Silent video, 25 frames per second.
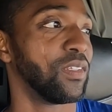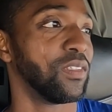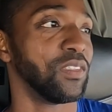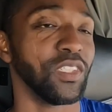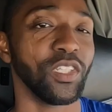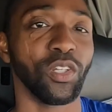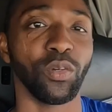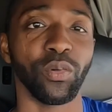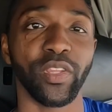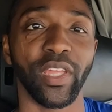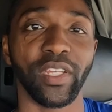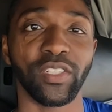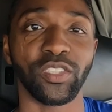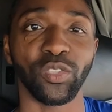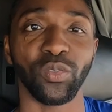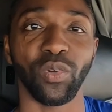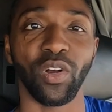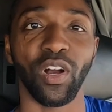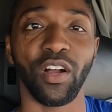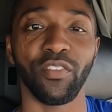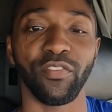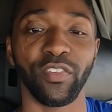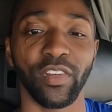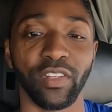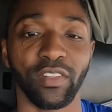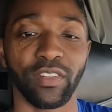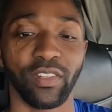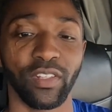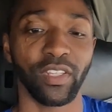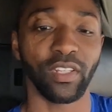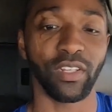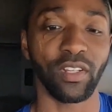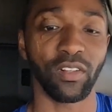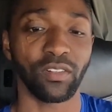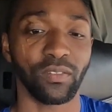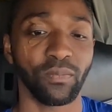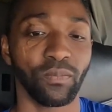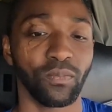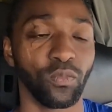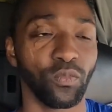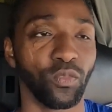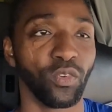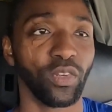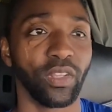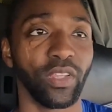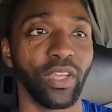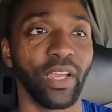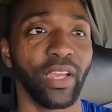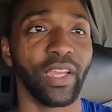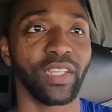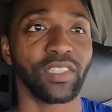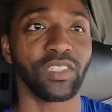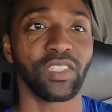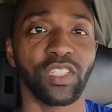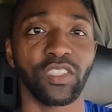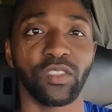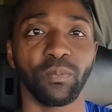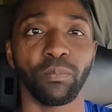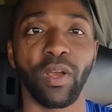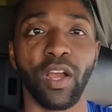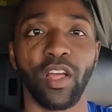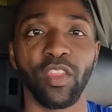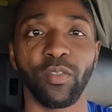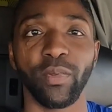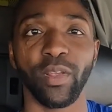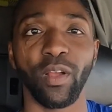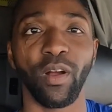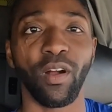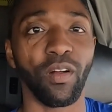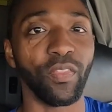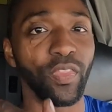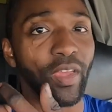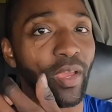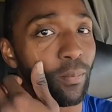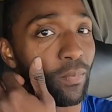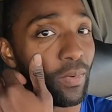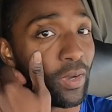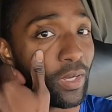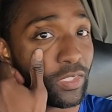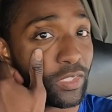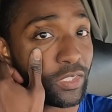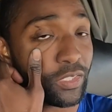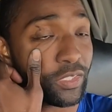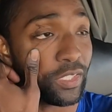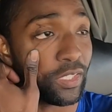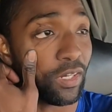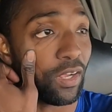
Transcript: deal with that too often, and really, I guess it doesn't bother me all that much.